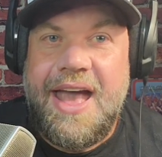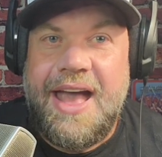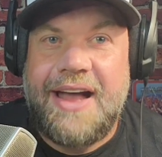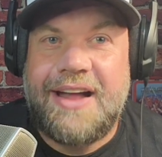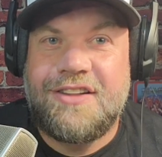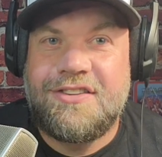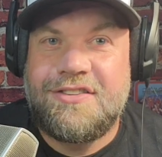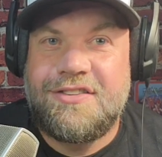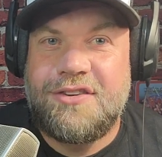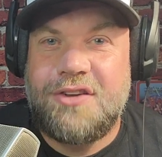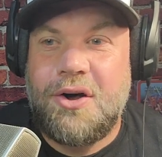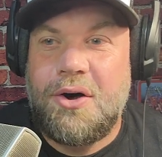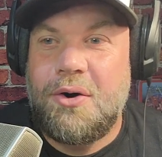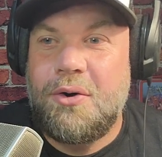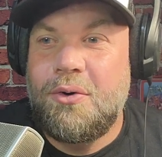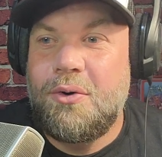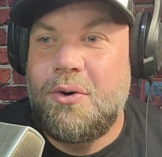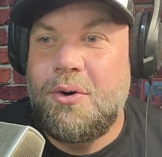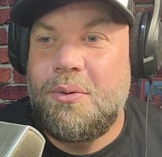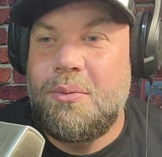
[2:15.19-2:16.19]
And
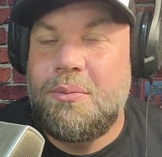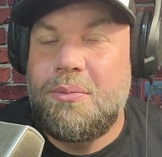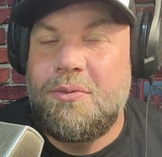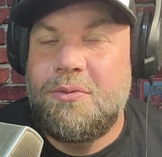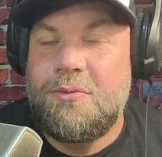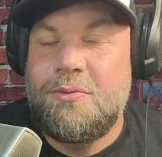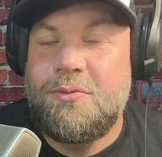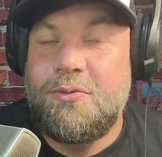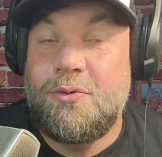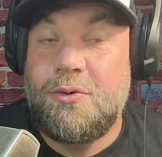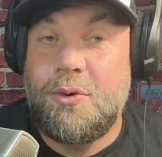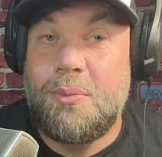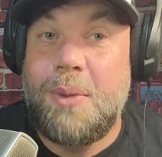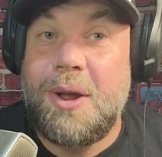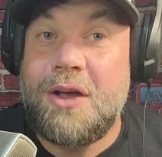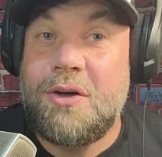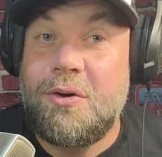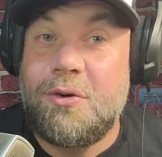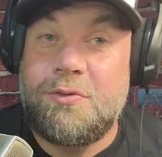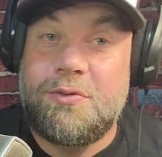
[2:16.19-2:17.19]
so for
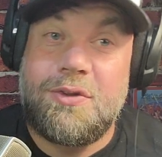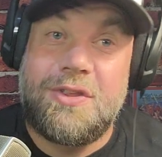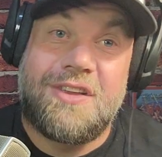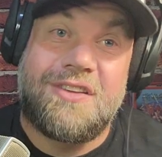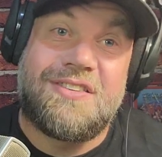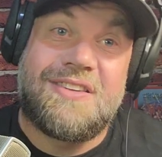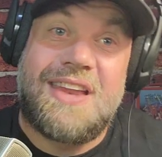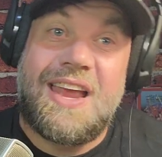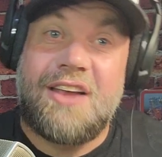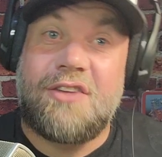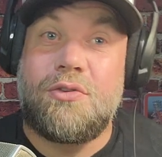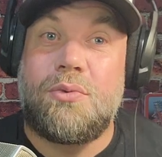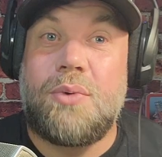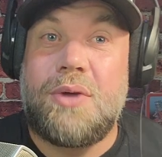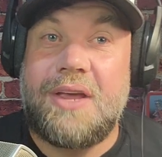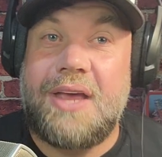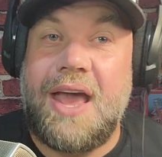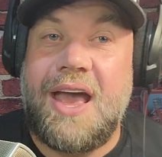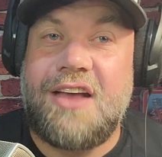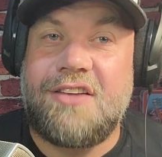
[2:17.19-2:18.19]
my goal for this next
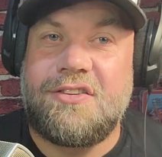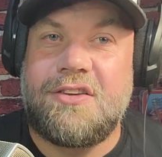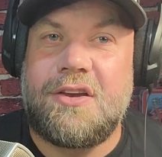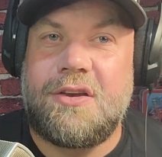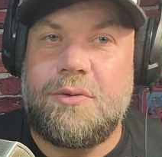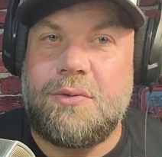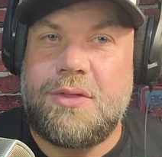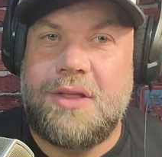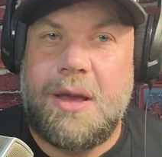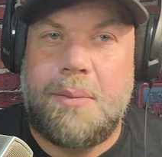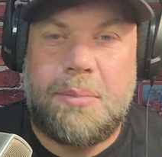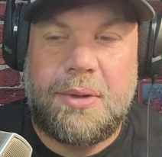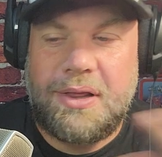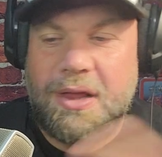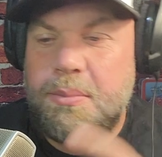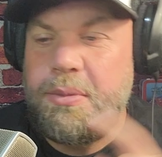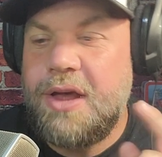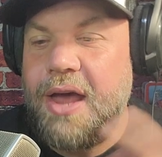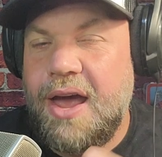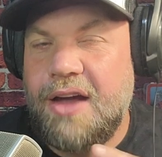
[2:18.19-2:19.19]
week, it has to do with that. But
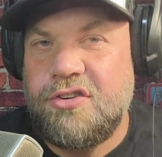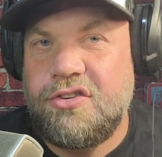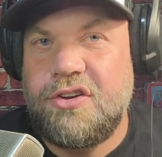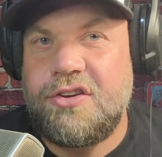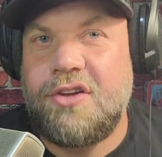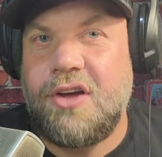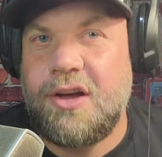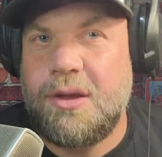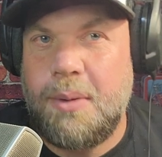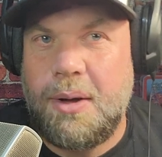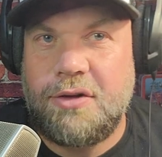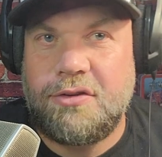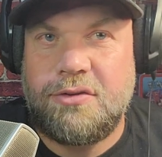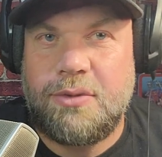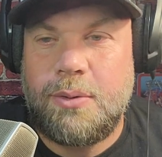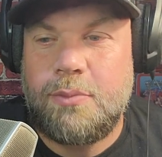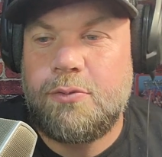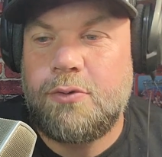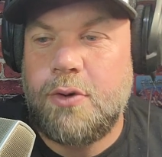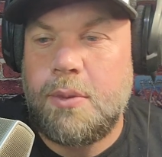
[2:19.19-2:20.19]
let me actually talk about
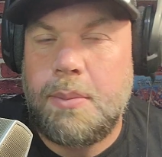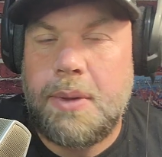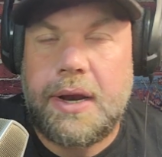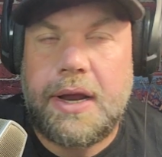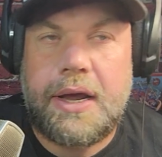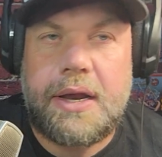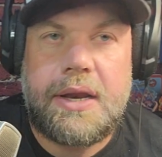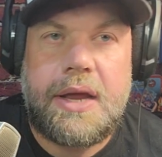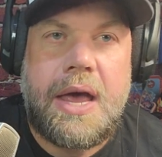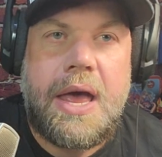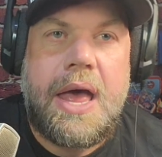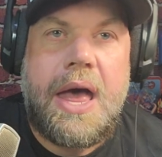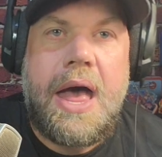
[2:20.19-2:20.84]
sleep for a minute.